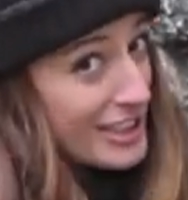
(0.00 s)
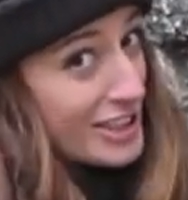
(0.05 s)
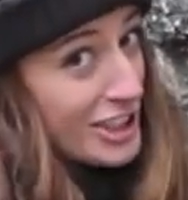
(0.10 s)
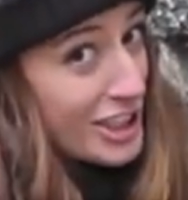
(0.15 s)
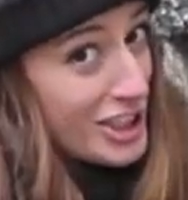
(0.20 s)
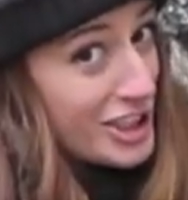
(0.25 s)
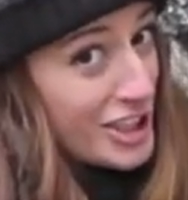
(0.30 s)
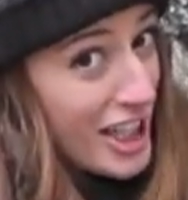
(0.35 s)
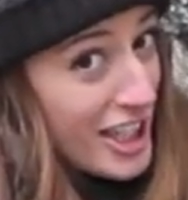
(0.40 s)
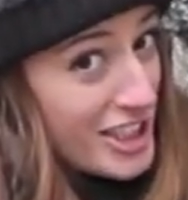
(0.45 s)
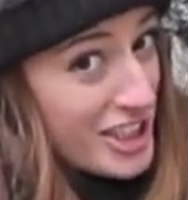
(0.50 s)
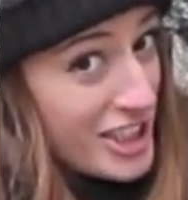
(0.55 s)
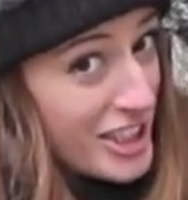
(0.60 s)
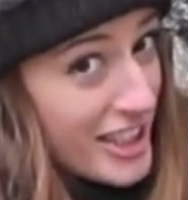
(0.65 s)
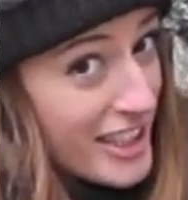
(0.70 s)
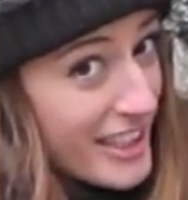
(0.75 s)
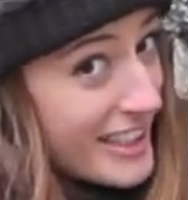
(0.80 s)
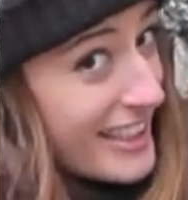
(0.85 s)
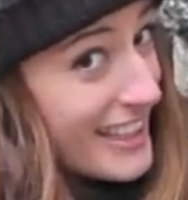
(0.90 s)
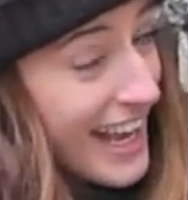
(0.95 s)
Just touched
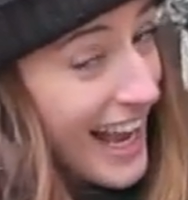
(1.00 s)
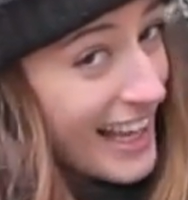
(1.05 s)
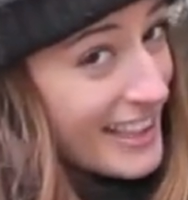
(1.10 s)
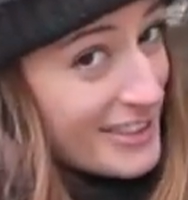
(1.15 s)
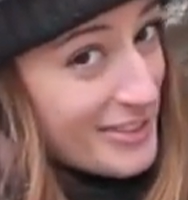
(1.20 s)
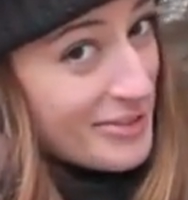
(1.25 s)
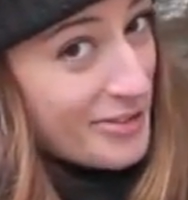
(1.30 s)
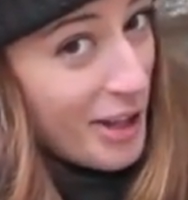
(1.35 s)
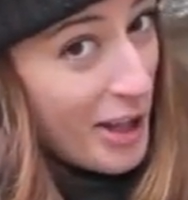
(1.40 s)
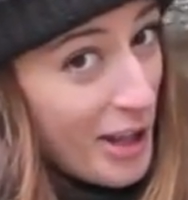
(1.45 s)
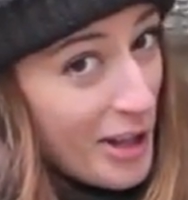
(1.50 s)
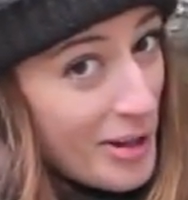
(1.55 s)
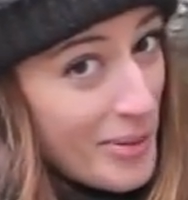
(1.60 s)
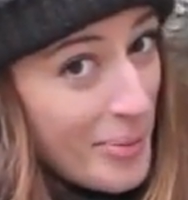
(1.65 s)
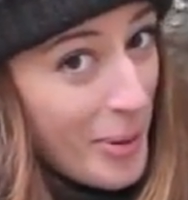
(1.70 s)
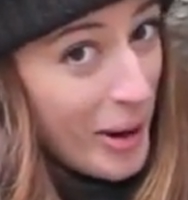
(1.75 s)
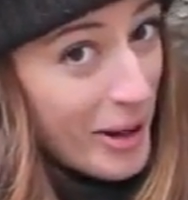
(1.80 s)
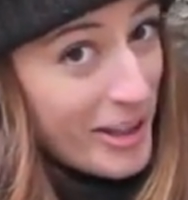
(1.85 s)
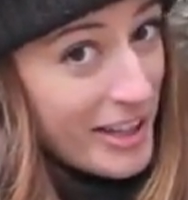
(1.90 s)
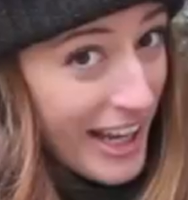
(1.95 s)
it. Hasn't fallen
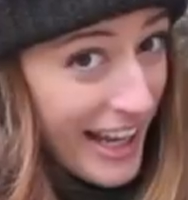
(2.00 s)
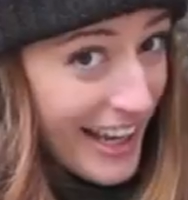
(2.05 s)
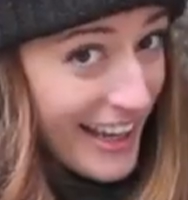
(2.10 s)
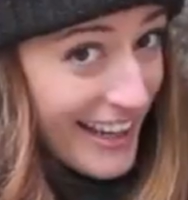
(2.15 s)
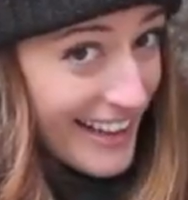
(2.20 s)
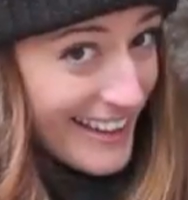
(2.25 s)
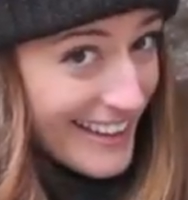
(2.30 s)
apart yet.